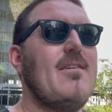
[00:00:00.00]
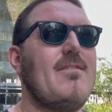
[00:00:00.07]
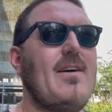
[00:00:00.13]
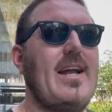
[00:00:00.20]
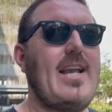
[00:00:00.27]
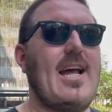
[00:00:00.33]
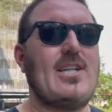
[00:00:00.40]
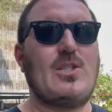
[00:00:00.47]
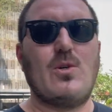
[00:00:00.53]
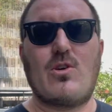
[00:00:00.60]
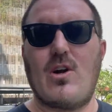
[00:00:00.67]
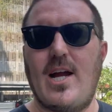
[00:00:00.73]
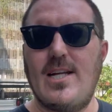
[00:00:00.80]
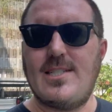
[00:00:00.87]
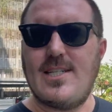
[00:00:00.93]
financial
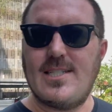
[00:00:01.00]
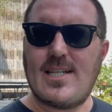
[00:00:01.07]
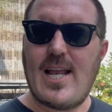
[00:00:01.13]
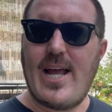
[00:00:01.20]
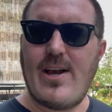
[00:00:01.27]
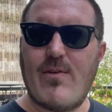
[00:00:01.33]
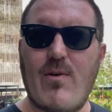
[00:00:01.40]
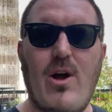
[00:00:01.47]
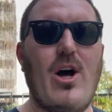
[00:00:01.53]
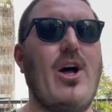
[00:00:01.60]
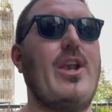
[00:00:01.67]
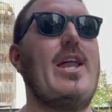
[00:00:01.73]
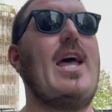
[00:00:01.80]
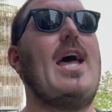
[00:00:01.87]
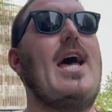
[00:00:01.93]
crisis later on.